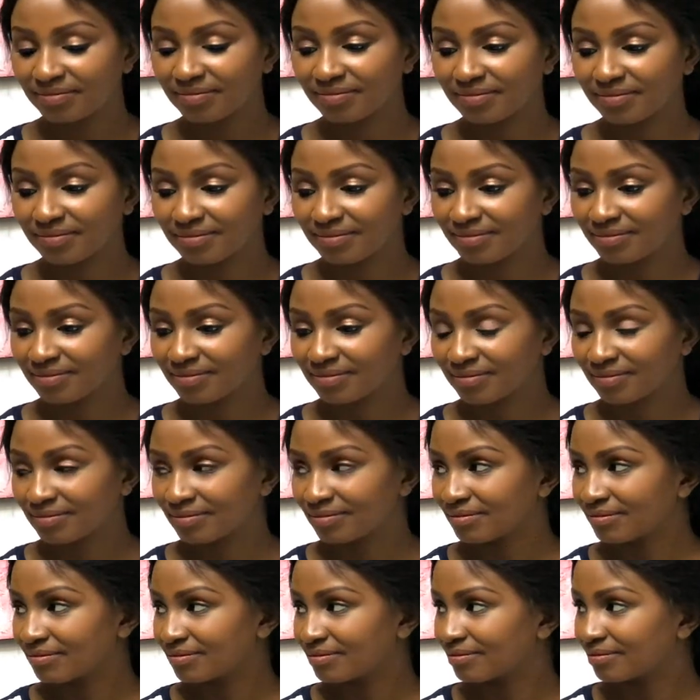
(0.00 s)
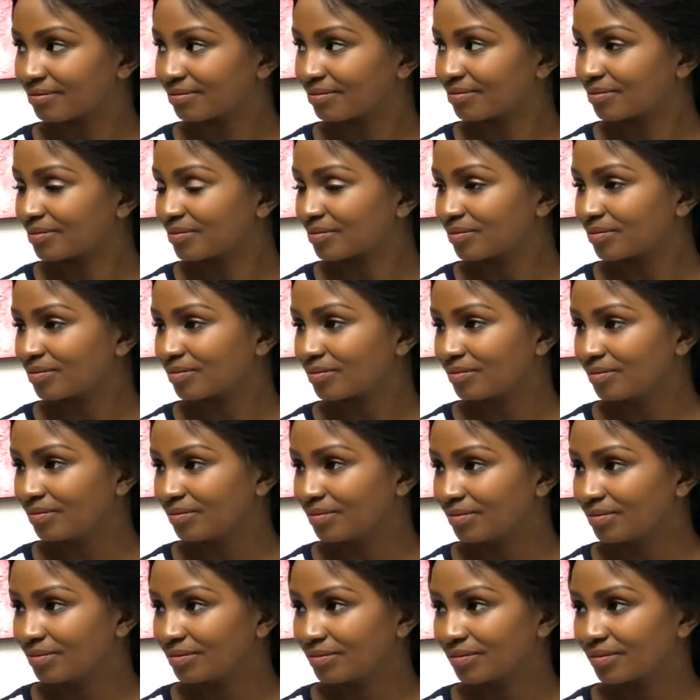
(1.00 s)

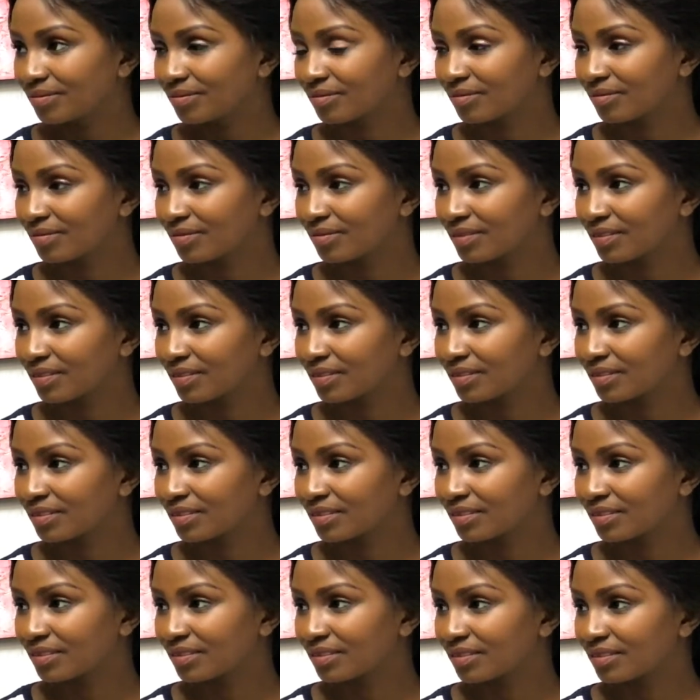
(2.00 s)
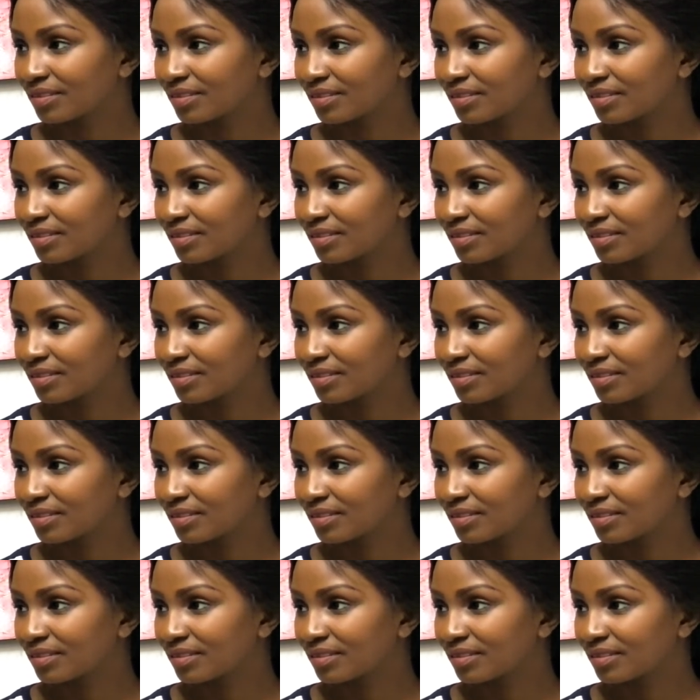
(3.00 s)
This person isn't speaking.